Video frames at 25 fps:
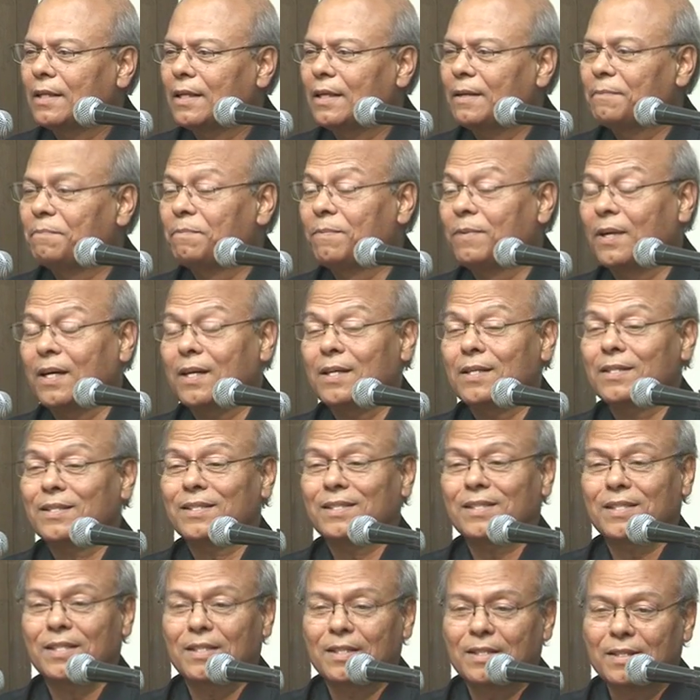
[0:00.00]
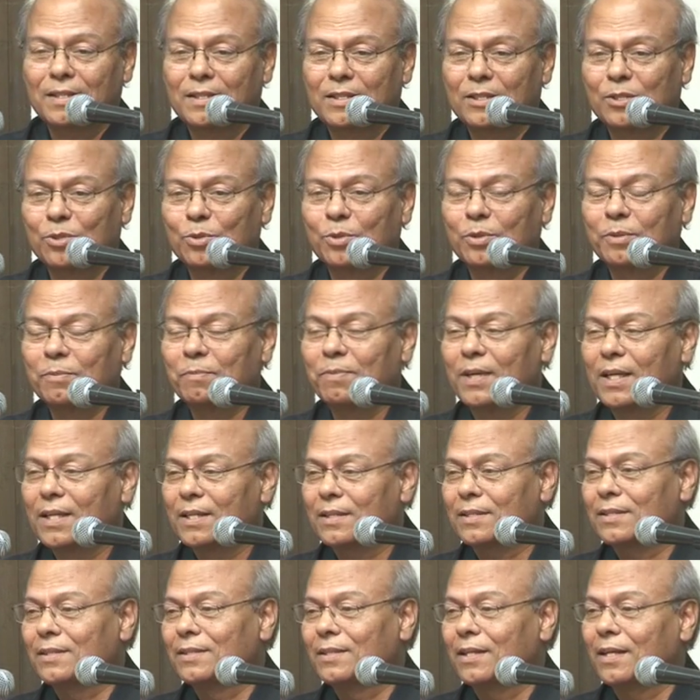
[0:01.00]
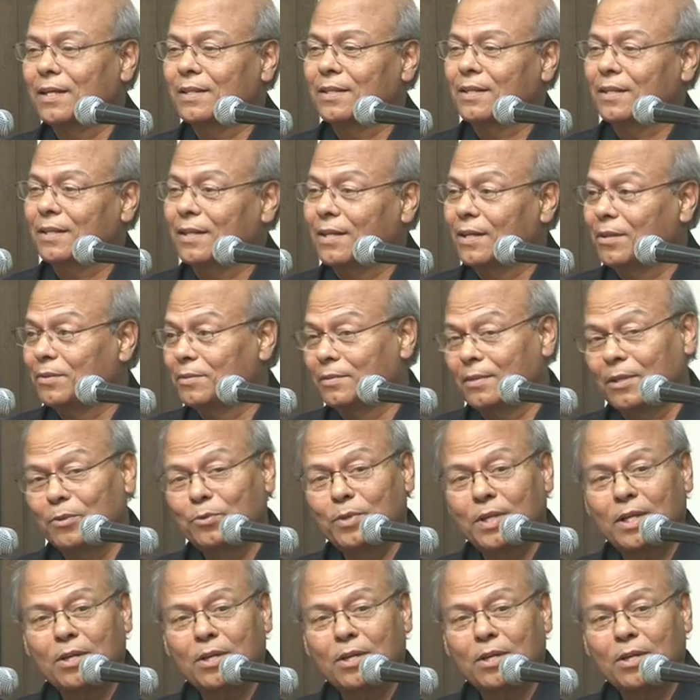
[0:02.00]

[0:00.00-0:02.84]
a blast took place in the underground.